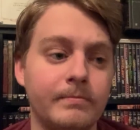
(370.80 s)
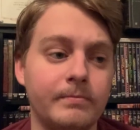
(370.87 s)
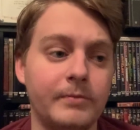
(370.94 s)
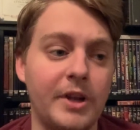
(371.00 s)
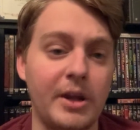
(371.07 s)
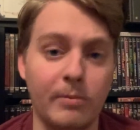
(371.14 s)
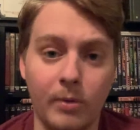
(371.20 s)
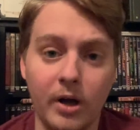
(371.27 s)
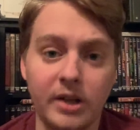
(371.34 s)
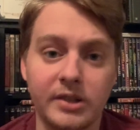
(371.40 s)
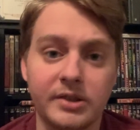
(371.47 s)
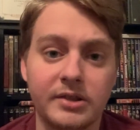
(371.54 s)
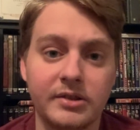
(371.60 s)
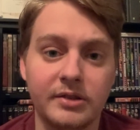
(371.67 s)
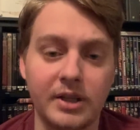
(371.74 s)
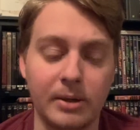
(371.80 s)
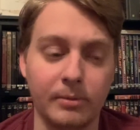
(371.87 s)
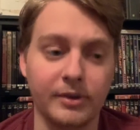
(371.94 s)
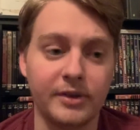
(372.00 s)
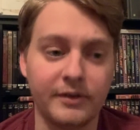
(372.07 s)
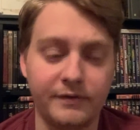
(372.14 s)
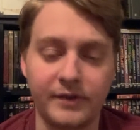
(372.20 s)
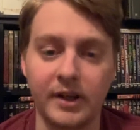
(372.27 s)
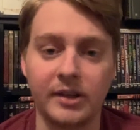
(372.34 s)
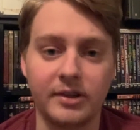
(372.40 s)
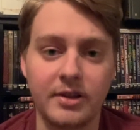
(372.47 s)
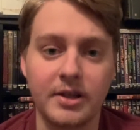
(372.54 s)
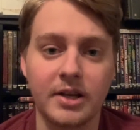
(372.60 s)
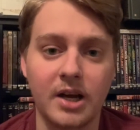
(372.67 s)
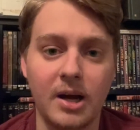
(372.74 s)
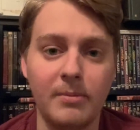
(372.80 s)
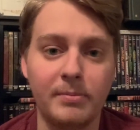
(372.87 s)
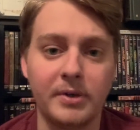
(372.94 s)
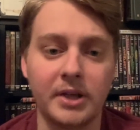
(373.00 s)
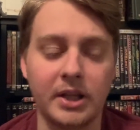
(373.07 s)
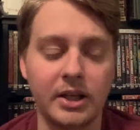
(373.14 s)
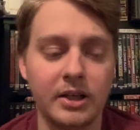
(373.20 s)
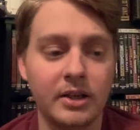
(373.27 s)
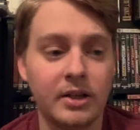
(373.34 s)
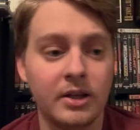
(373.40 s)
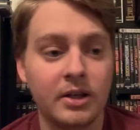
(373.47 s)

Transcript: he was. He was the face of the company.